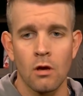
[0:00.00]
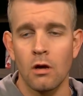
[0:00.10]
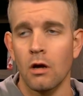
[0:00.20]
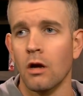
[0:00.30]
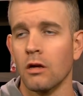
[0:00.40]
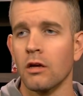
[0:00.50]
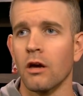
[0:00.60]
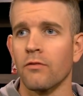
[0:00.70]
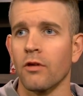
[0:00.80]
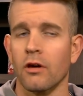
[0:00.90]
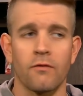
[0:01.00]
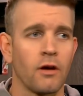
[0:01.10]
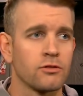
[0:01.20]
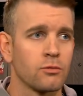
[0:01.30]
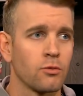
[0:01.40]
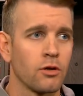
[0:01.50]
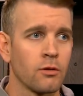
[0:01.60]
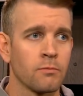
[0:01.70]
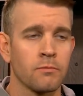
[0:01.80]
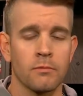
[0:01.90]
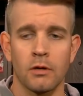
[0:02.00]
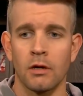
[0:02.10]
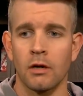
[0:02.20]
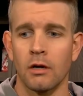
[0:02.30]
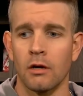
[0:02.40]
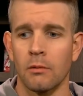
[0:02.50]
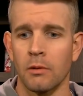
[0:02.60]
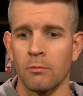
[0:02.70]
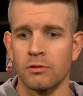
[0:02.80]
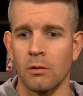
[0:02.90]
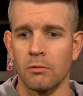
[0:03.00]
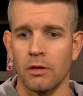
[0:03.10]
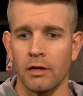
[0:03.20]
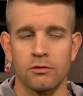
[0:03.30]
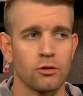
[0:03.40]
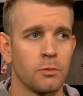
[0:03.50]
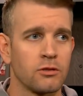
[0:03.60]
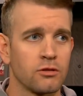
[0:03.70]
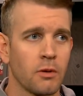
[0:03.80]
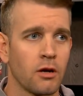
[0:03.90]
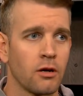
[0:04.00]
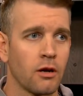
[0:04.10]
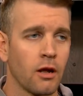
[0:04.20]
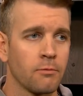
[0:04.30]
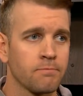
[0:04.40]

Uh, yeah, I felt like I found some rhythm um, and was able to execute pitches better today.